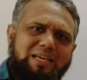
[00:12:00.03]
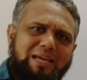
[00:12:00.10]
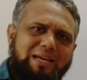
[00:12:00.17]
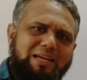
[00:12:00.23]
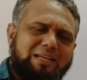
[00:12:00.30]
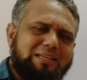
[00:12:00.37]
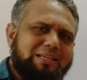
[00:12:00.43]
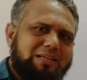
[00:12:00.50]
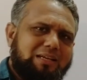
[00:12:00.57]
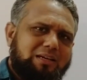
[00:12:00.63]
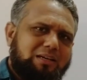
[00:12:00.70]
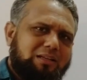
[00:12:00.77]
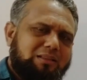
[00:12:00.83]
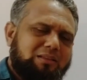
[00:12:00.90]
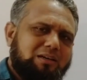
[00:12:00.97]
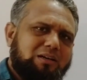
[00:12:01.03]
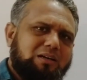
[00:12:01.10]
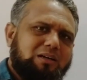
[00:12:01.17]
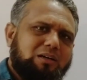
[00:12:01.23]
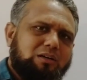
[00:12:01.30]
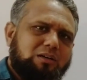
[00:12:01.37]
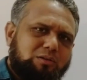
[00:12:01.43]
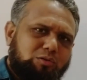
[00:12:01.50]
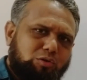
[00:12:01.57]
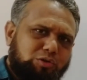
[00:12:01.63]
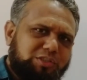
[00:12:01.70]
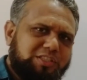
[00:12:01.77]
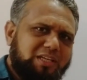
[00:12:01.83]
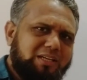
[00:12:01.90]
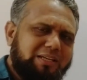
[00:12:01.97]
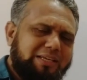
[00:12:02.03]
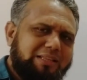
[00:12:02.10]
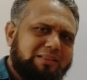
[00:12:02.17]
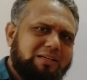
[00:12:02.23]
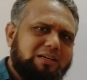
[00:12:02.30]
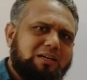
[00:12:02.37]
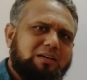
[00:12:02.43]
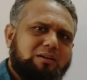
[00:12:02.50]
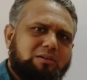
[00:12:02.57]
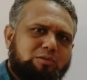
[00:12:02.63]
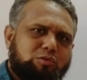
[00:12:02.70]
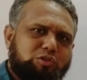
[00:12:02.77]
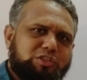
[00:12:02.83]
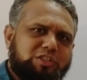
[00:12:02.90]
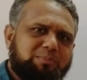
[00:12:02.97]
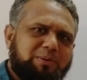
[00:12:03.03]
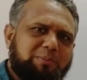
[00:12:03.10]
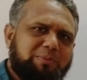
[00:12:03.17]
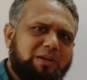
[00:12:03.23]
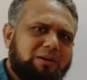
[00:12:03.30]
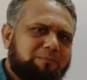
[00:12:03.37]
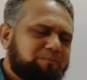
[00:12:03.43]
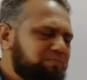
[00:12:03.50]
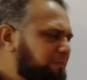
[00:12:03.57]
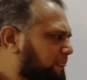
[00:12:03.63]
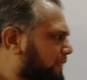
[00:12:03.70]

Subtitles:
get the question in the question paper,